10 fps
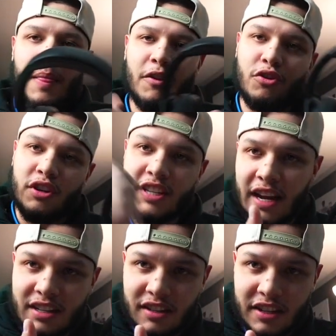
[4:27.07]
The noise
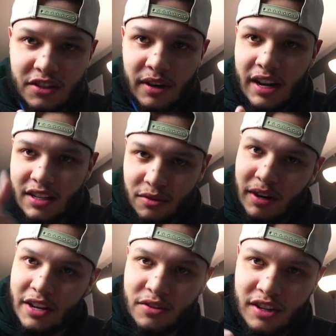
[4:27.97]
canceling is great, so
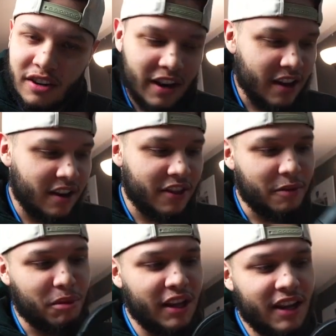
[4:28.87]
when I use it on
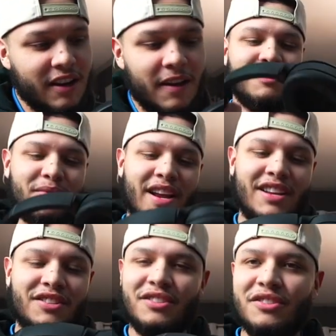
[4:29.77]
the plane, when I
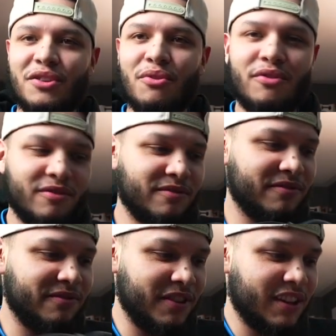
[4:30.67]
don't
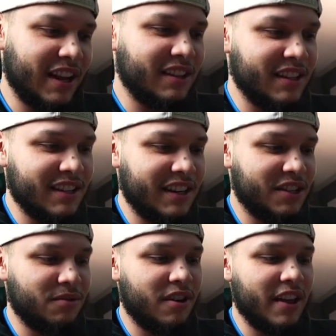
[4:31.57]
feel like listening
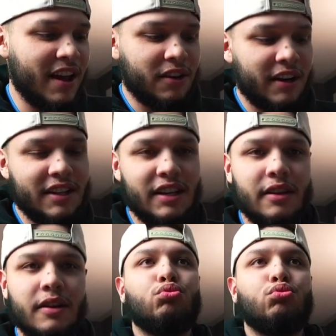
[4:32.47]
to all that crazy,